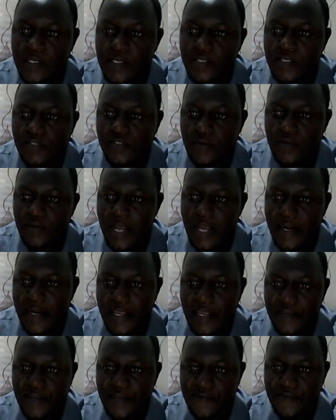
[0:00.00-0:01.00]
So under
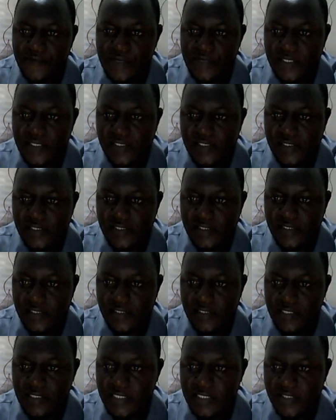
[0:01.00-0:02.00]
entrance,
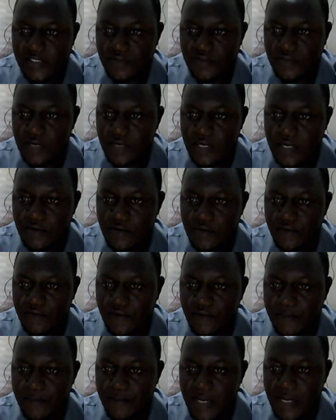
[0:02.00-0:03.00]
let us go and look
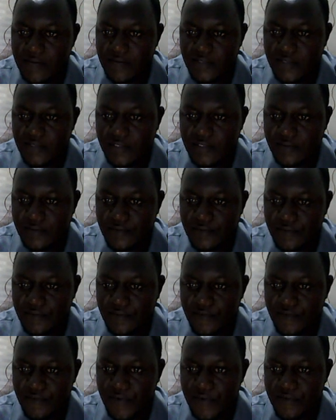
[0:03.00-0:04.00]
for bounce.
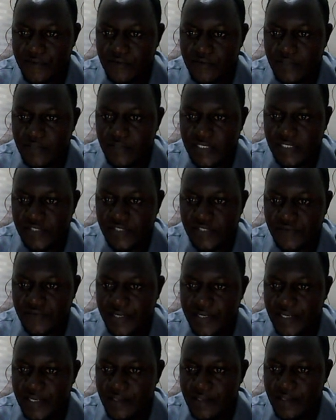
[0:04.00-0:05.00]
Very good, it's
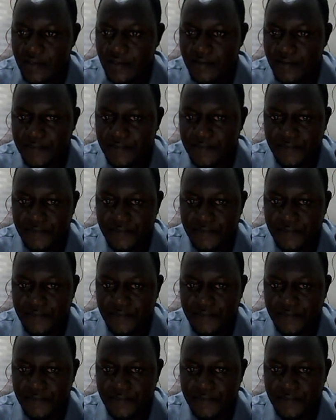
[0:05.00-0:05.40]
already here.